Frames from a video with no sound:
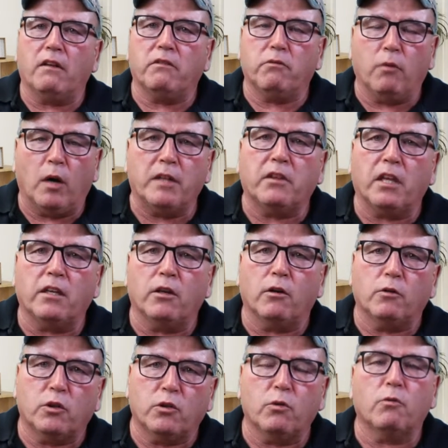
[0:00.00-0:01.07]
One thing you
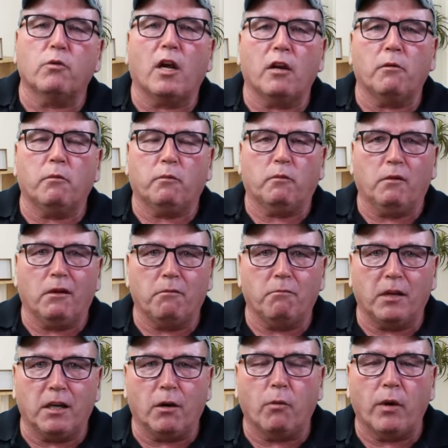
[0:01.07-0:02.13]
do want to
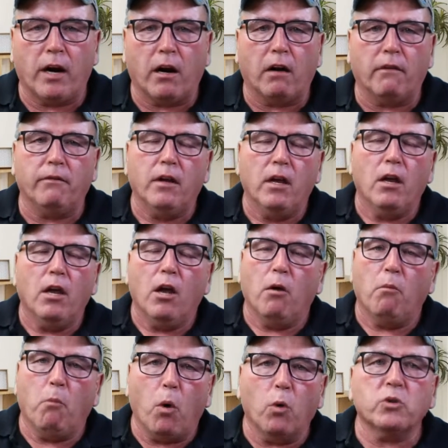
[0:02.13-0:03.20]
be aware of.
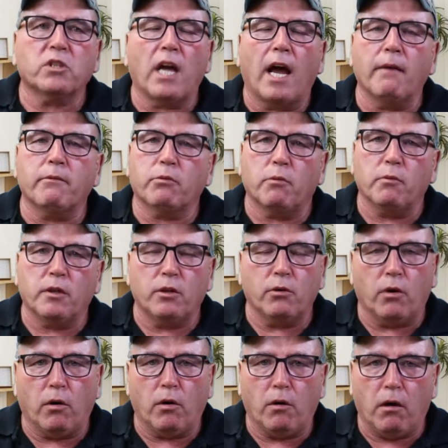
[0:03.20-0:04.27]
Most times when we
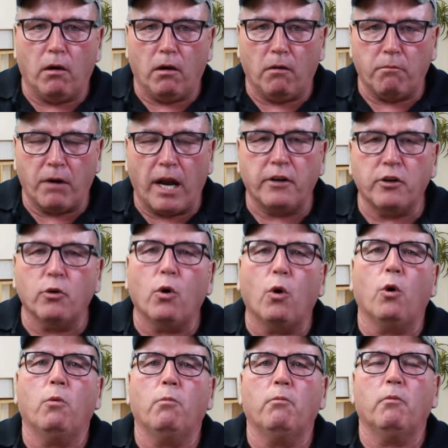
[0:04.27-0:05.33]
do a brand new
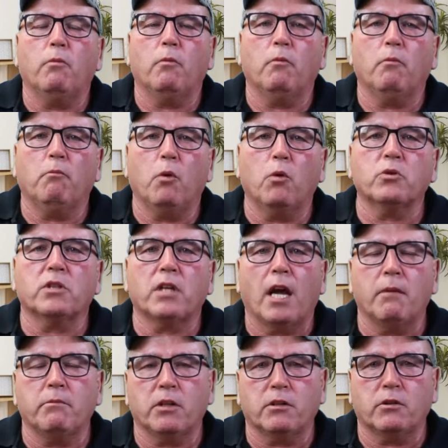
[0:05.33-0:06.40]
home, most
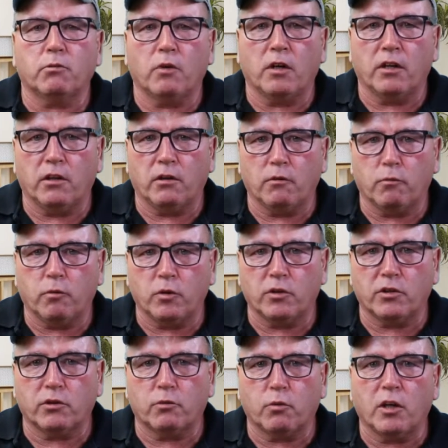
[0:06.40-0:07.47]
times it's one of the
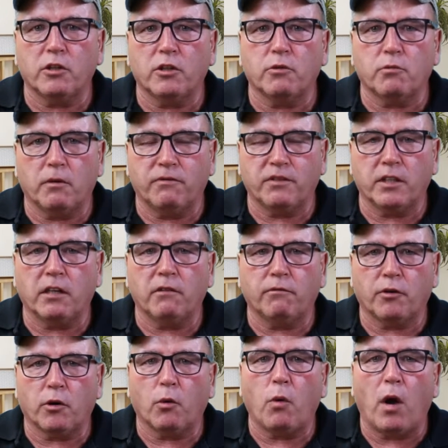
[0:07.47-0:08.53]
worst ones we've seen
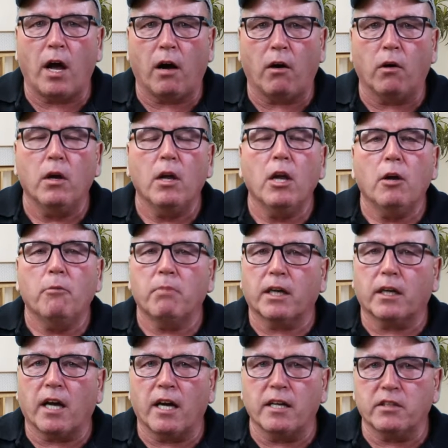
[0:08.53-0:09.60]
for a while.
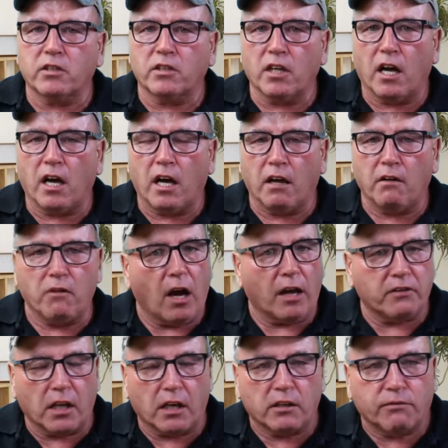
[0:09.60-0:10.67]
Because not
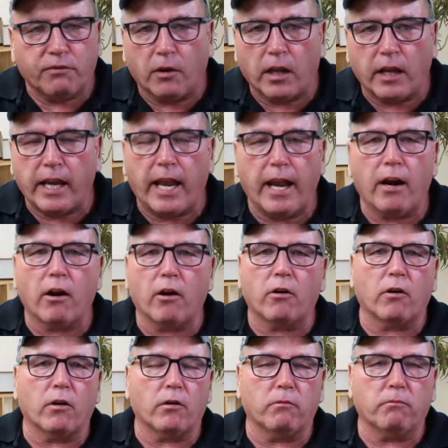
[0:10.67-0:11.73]
that it's full of hair
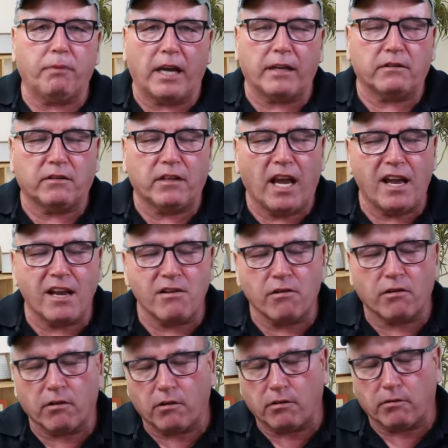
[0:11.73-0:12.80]
or pet dent
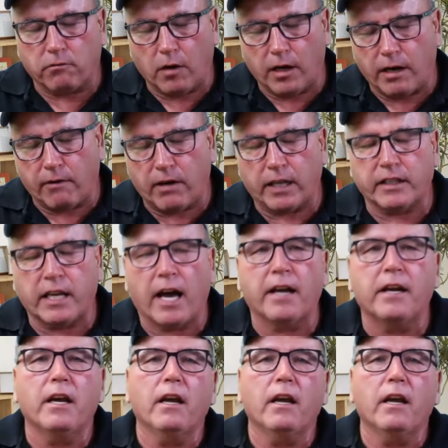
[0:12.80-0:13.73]
or whatever like that,